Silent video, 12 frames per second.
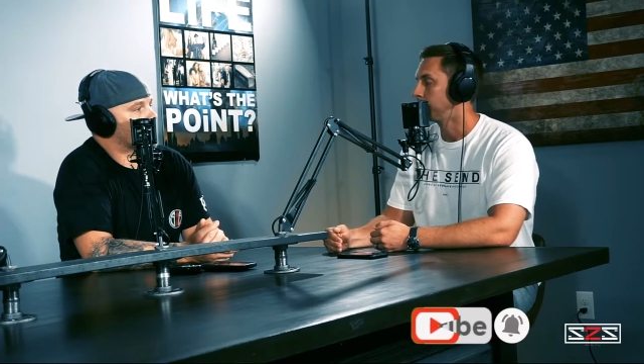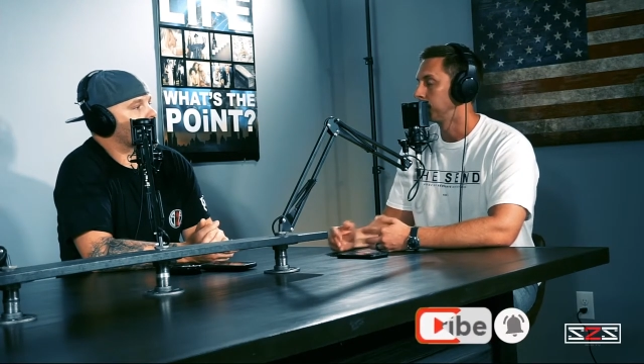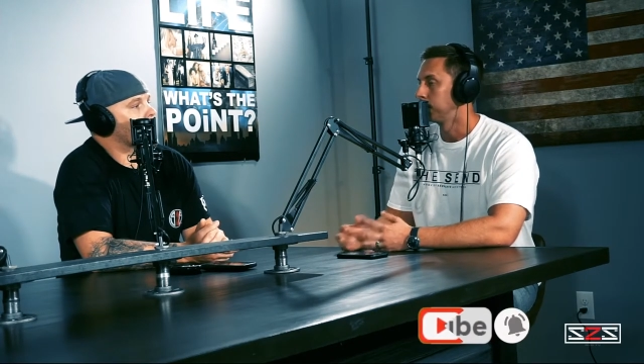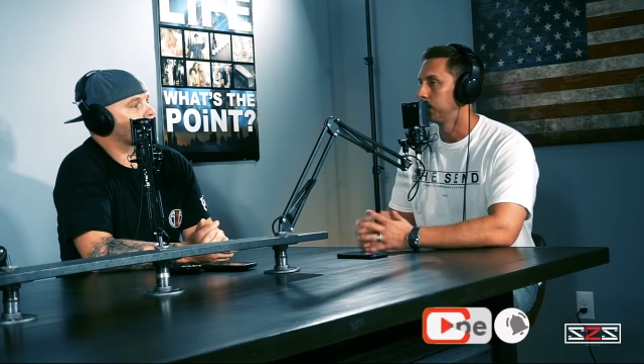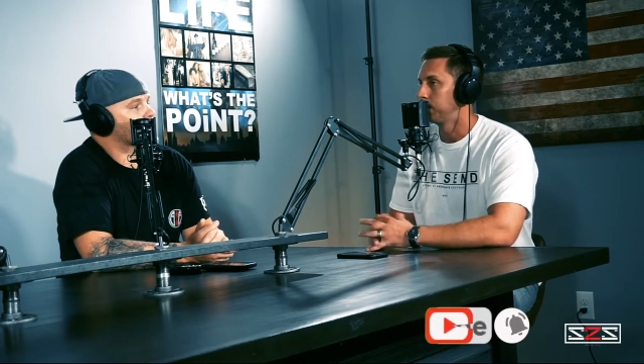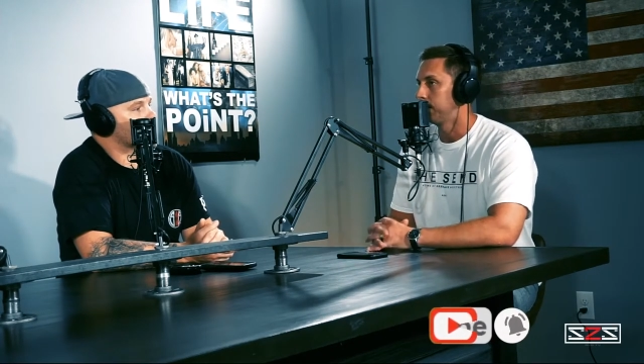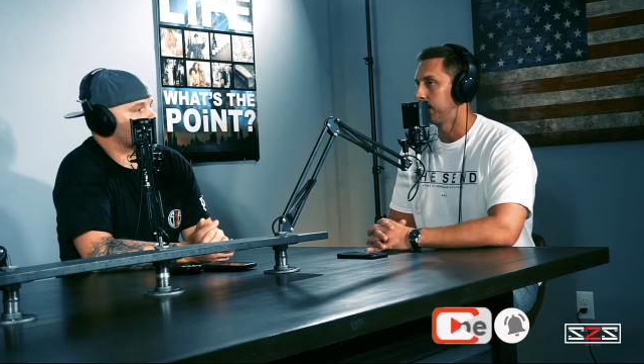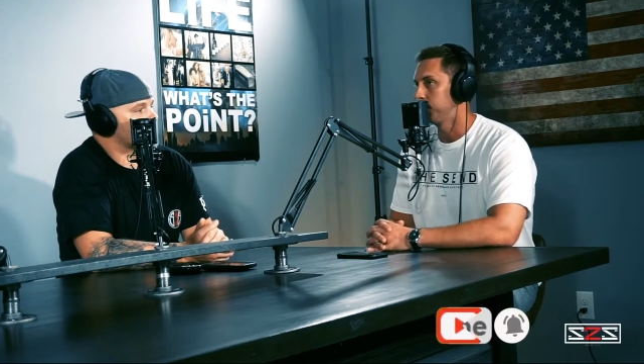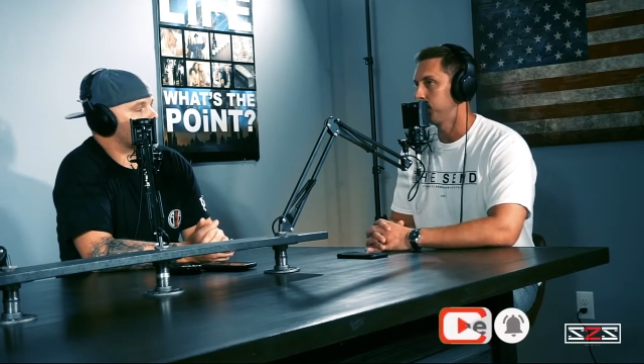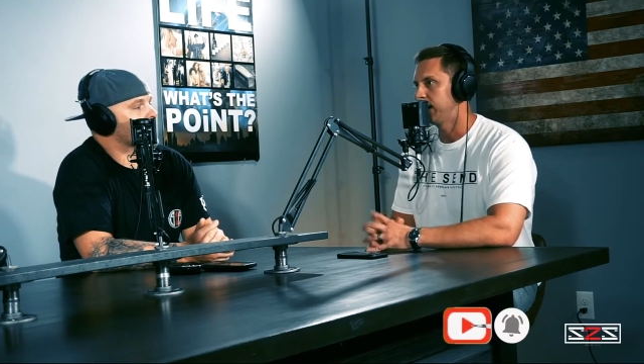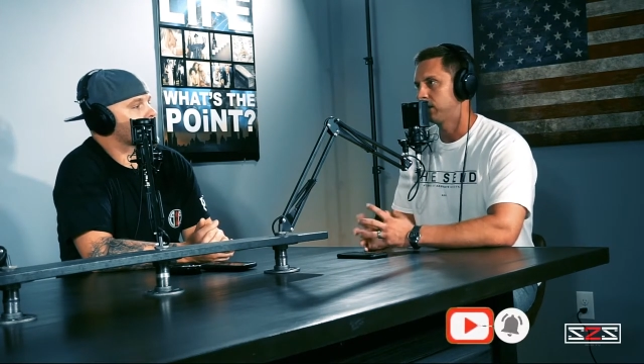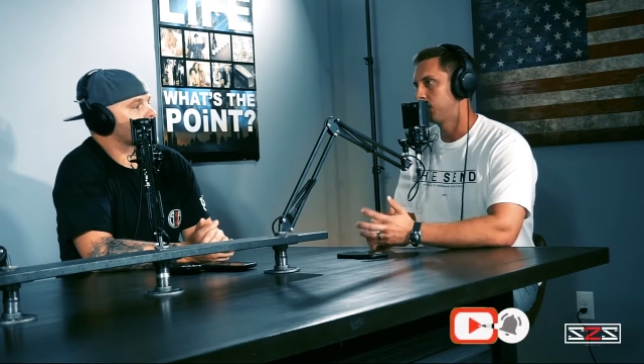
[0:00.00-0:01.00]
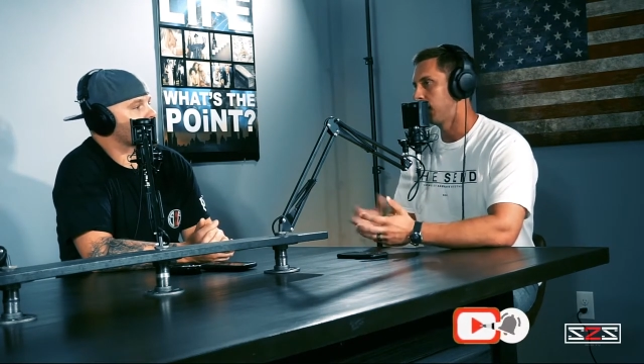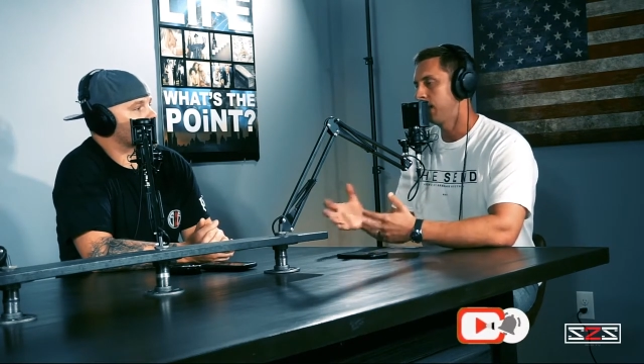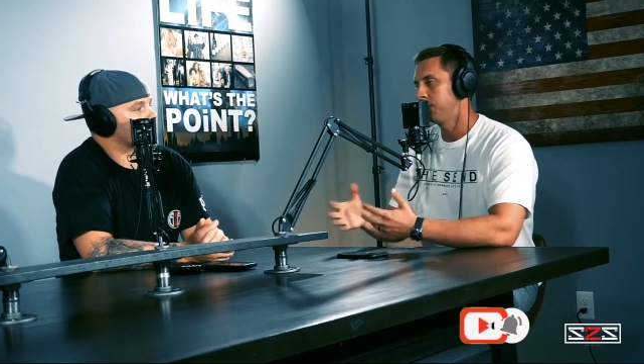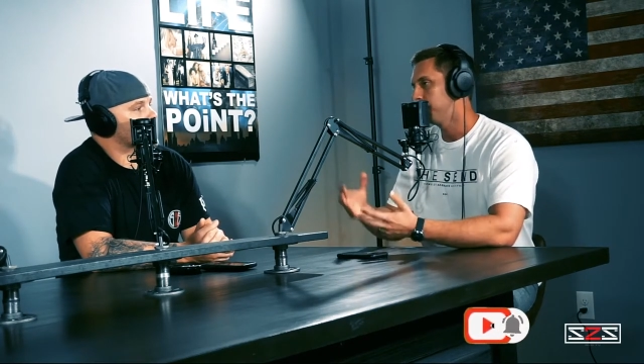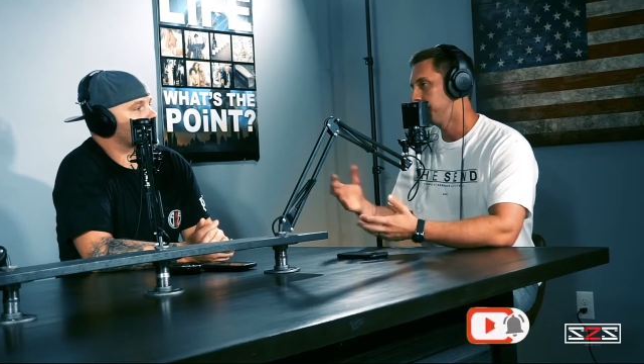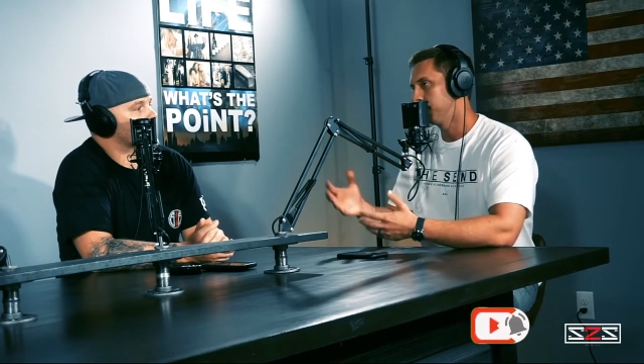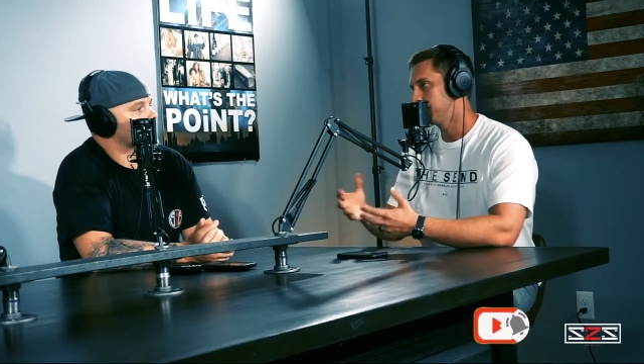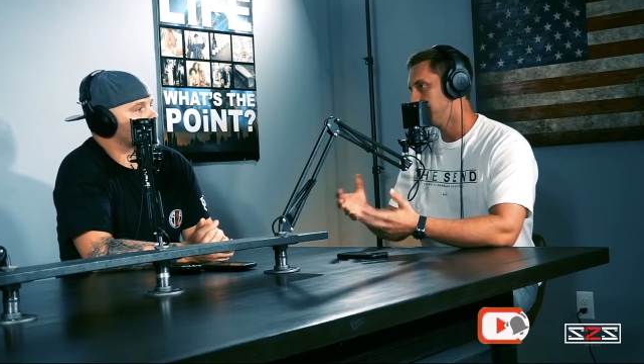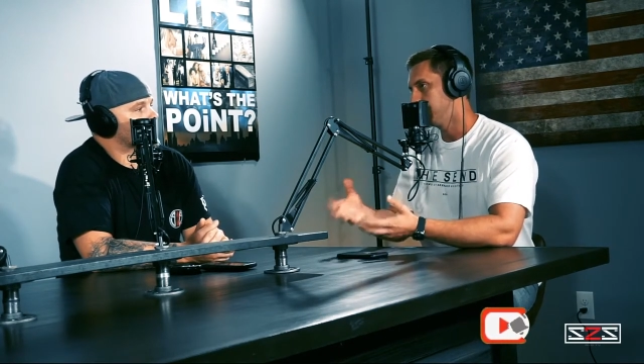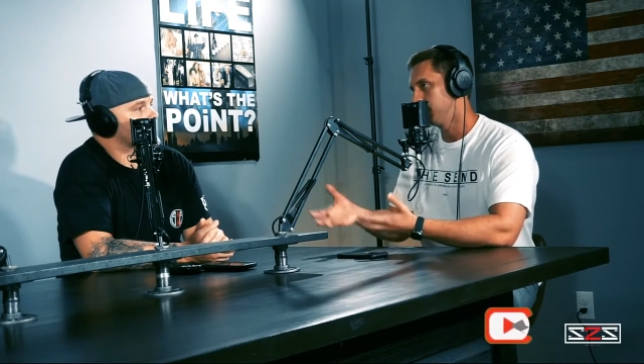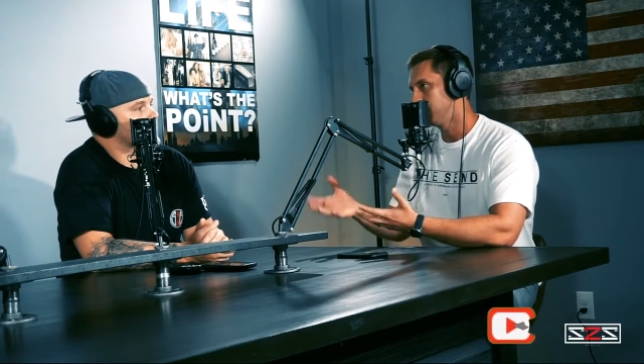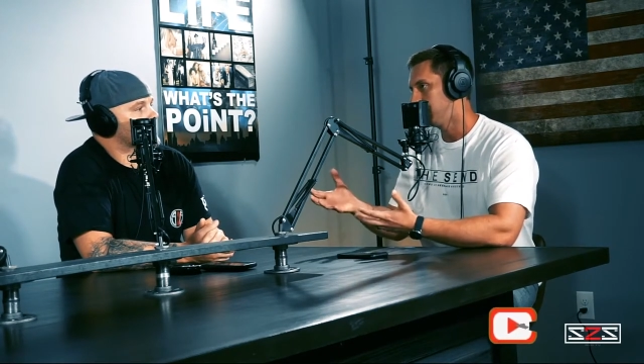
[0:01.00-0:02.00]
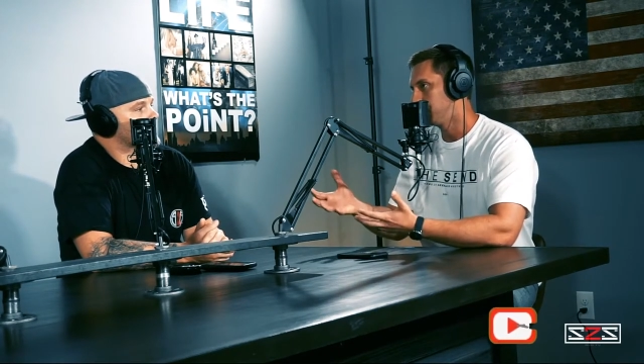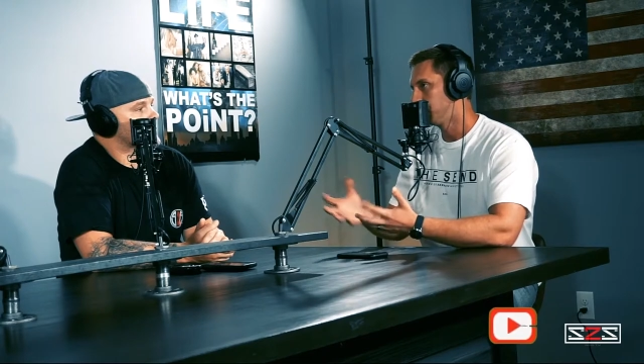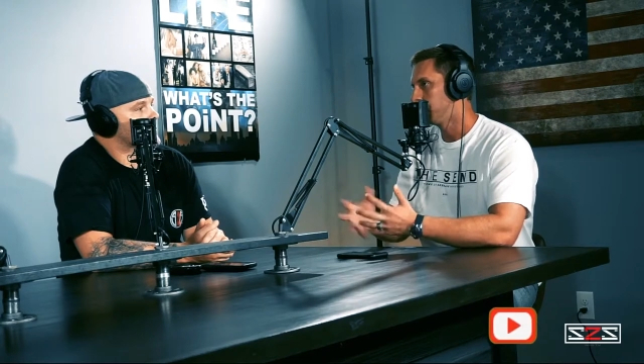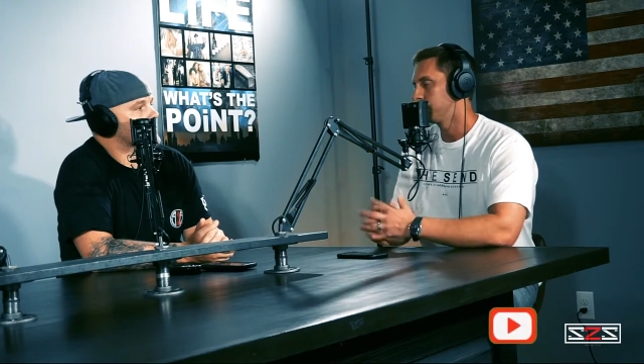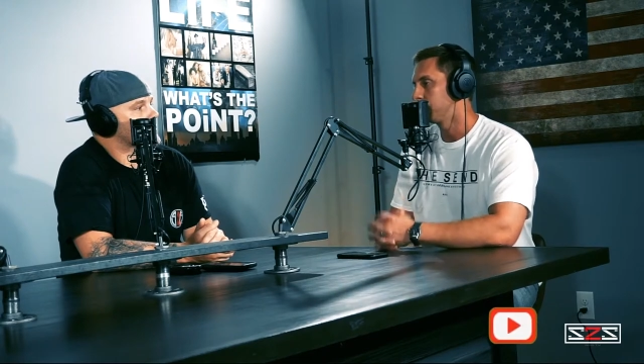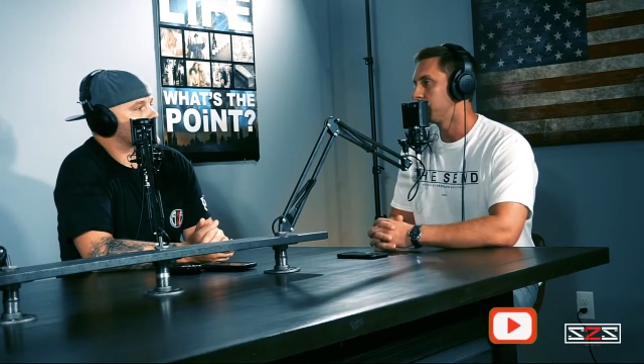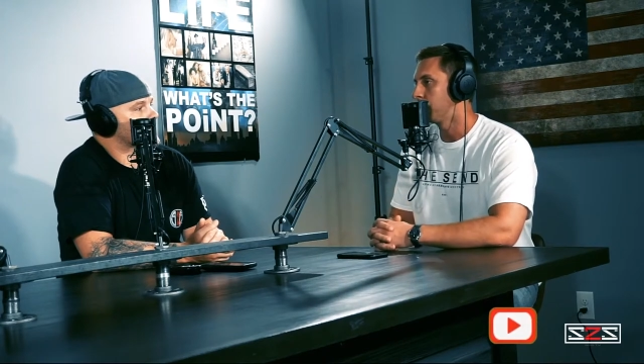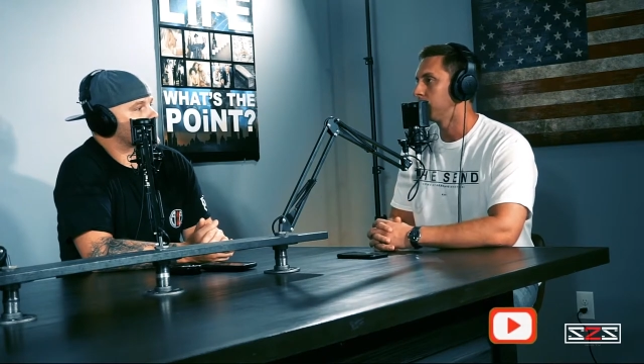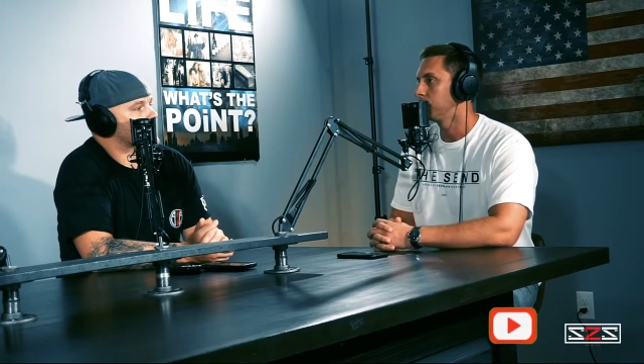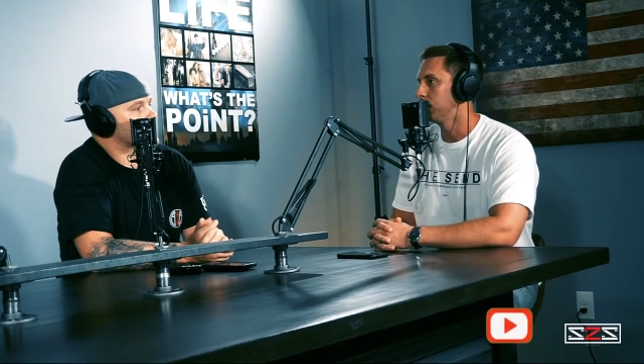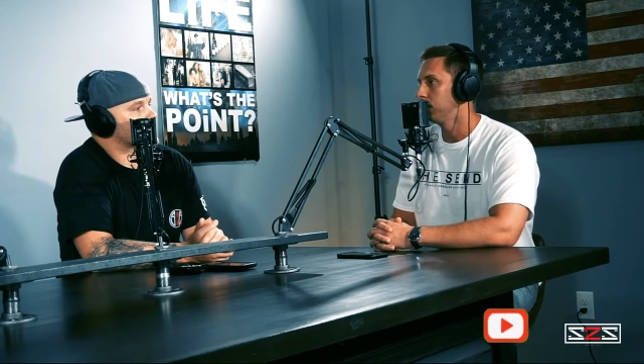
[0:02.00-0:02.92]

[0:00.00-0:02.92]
Gotcha. Um, we gotcha. had some life events that, that drew us to church.